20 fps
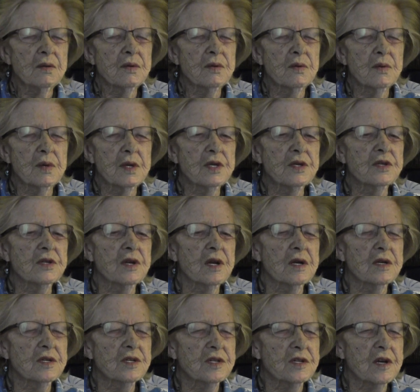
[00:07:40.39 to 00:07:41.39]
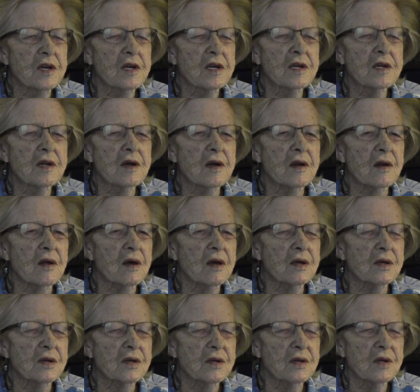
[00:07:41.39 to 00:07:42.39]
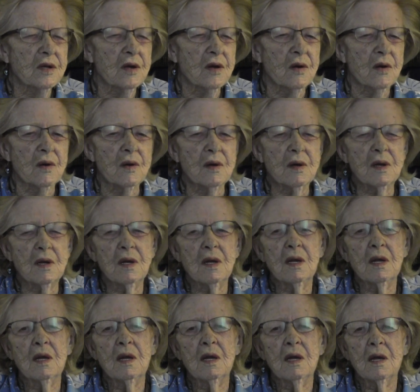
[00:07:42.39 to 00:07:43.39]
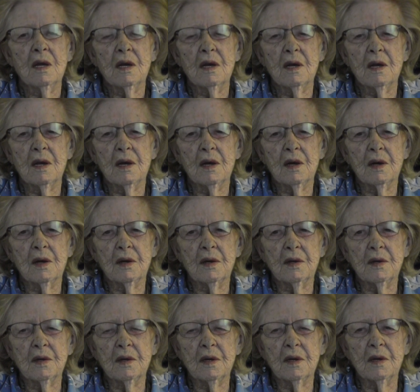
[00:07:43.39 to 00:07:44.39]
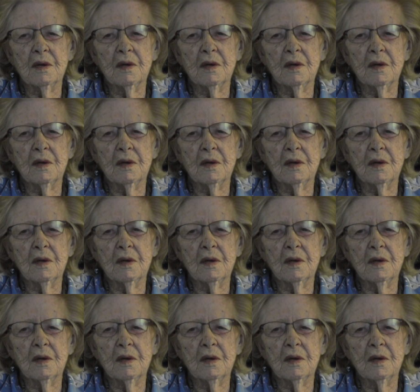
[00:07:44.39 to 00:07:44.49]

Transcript: the reason I stayed. I liked it here, and